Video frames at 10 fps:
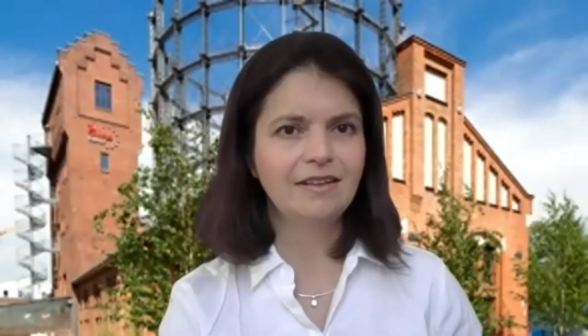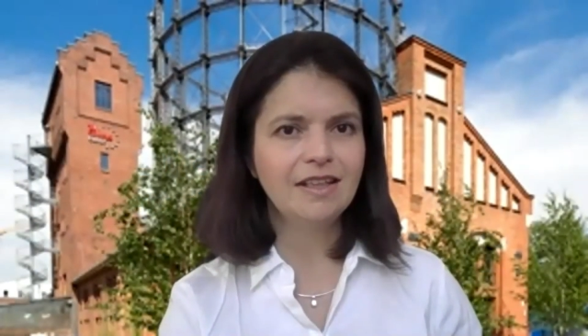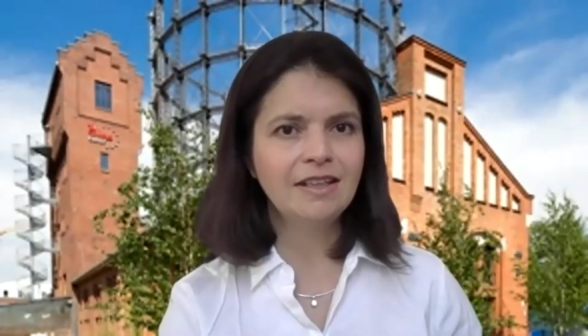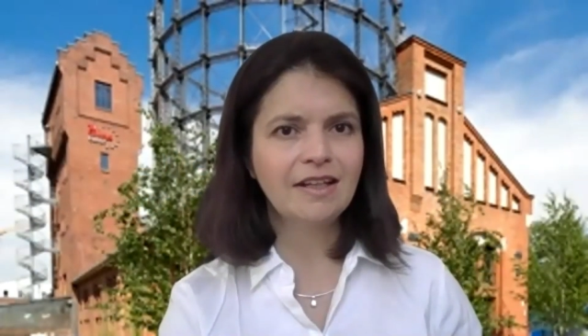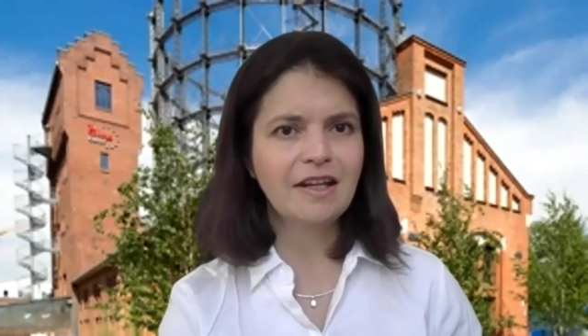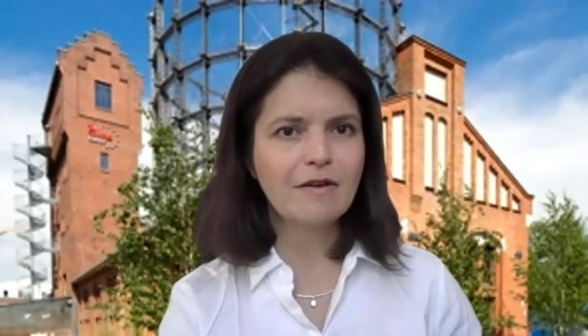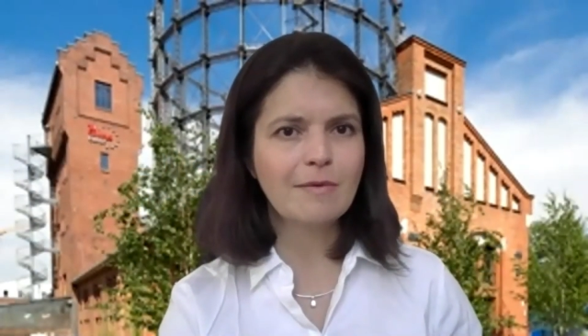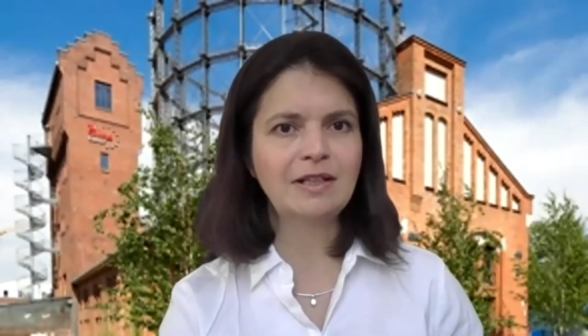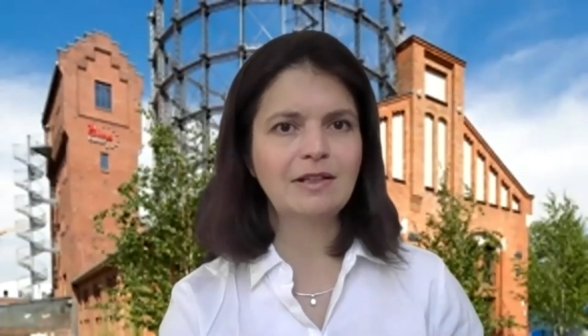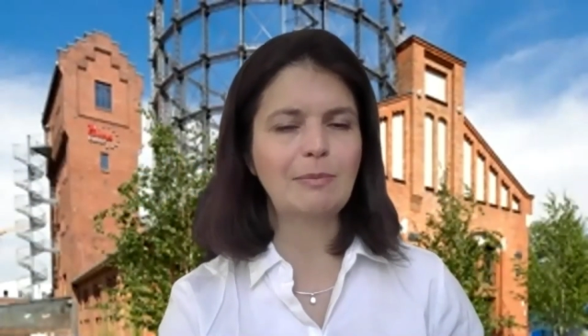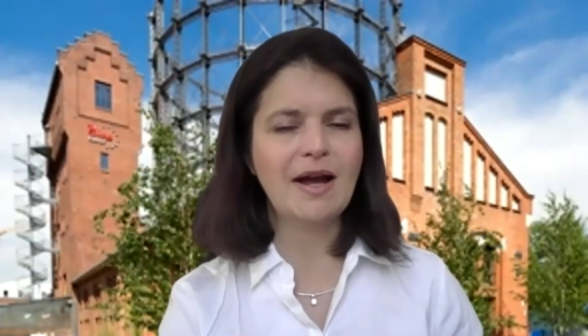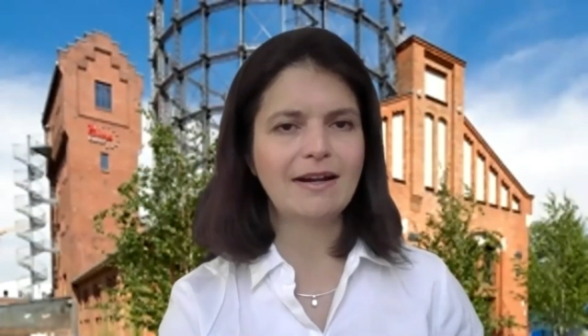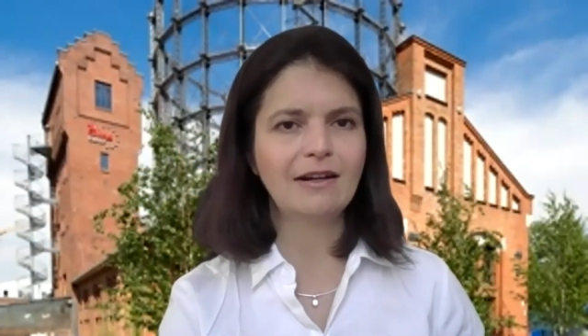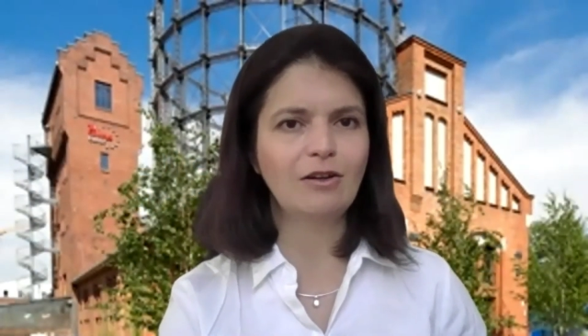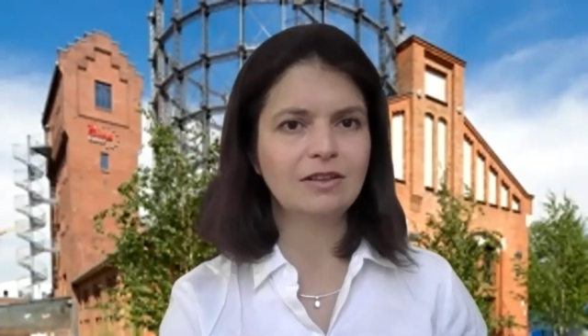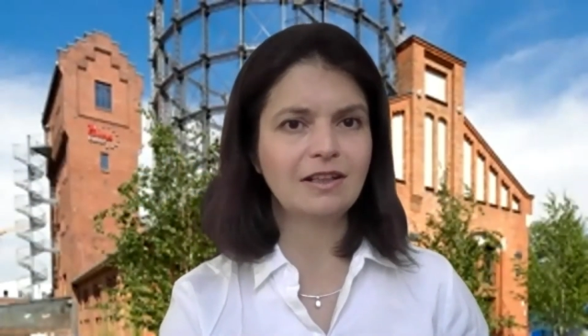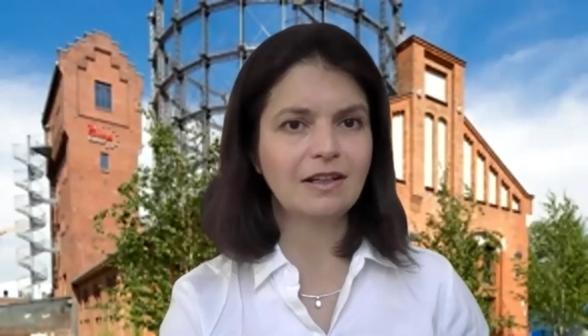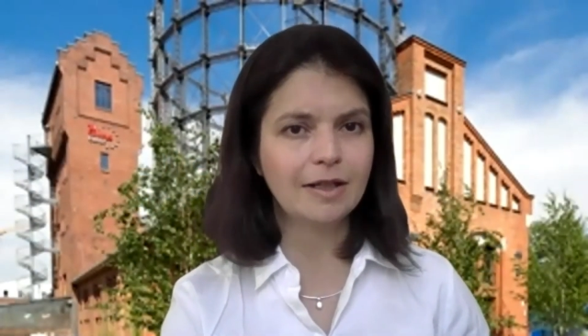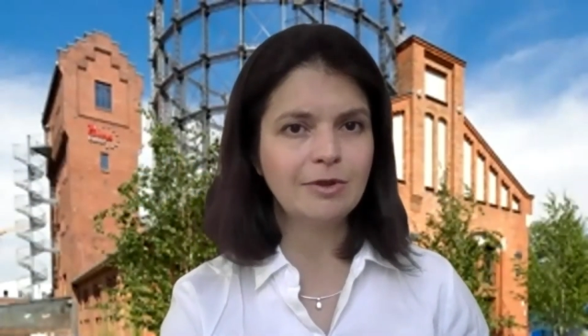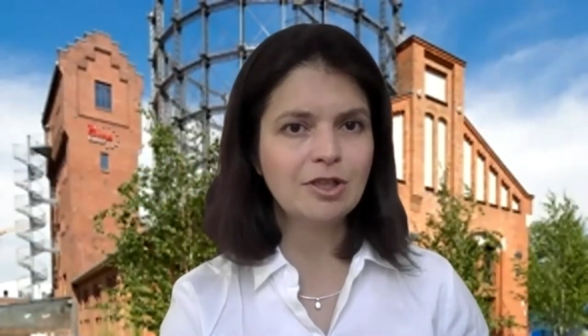the Intergovernmental Panel on
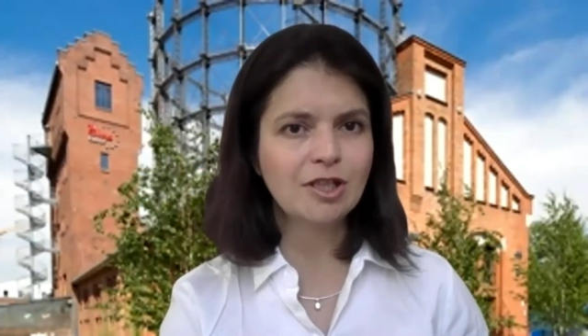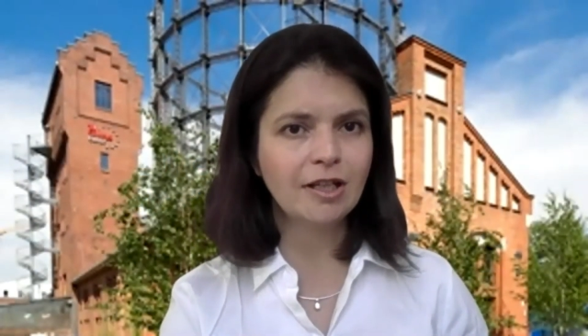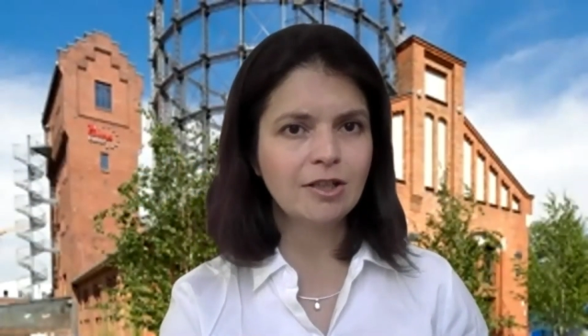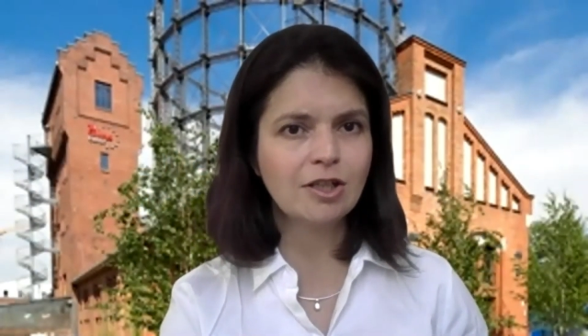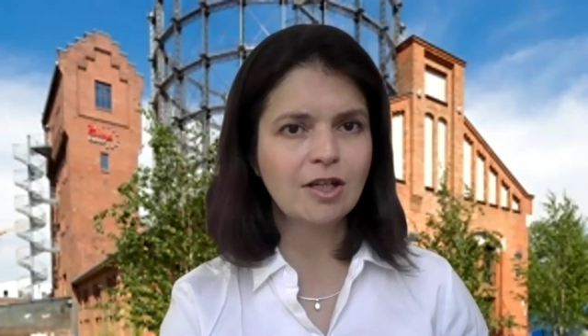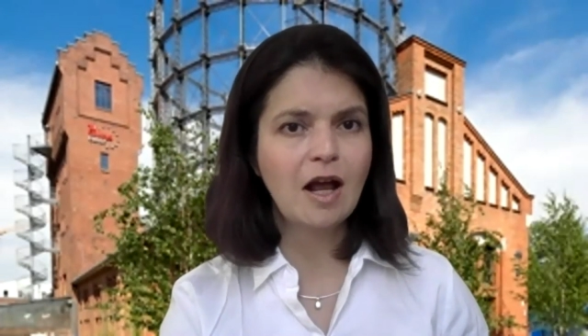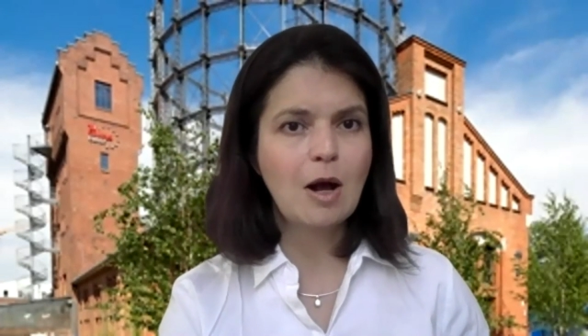Climate Change